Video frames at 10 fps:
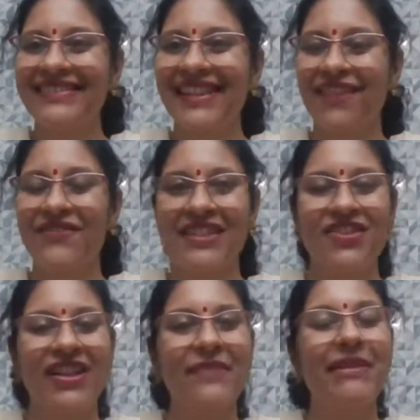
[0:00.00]
Lovely.
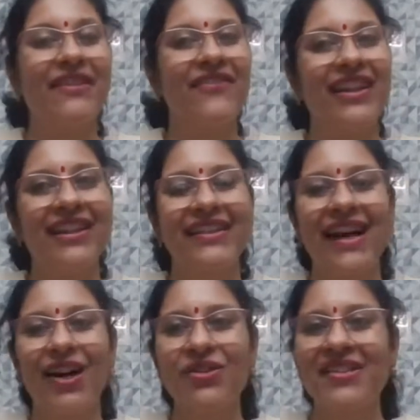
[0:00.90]
So let me reveal it
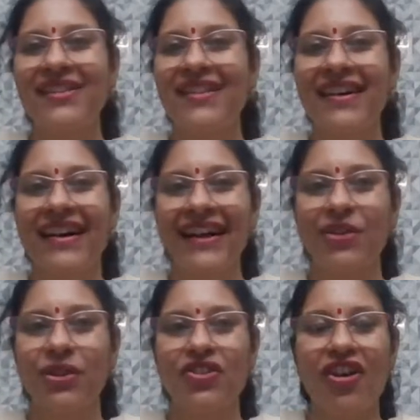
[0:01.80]
out. I
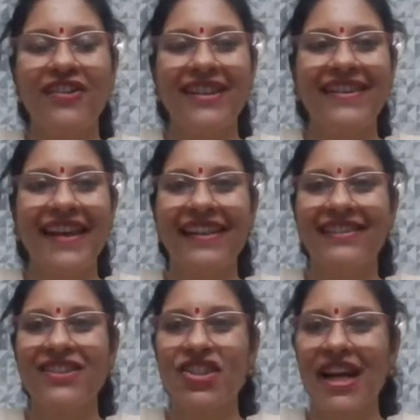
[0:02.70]
know it's already there in
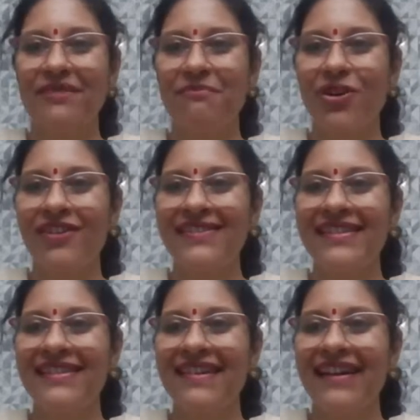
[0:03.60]
the chat
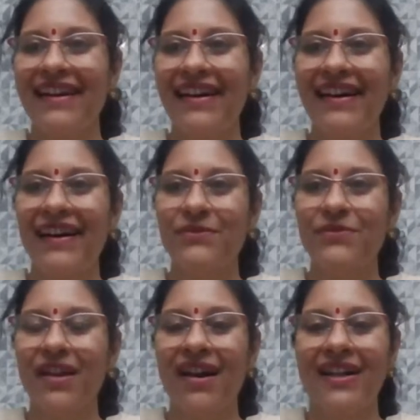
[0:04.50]
box.
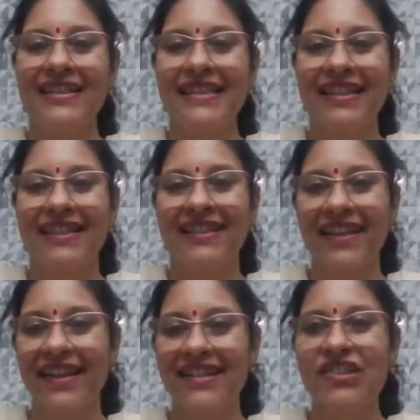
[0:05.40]
The answer
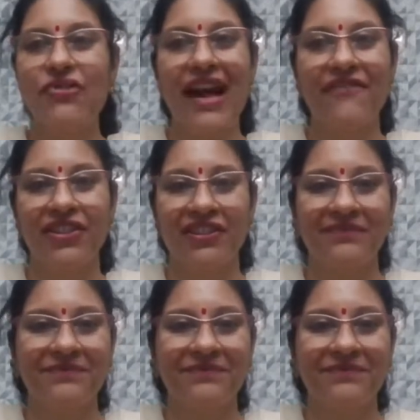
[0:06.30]
is traveler.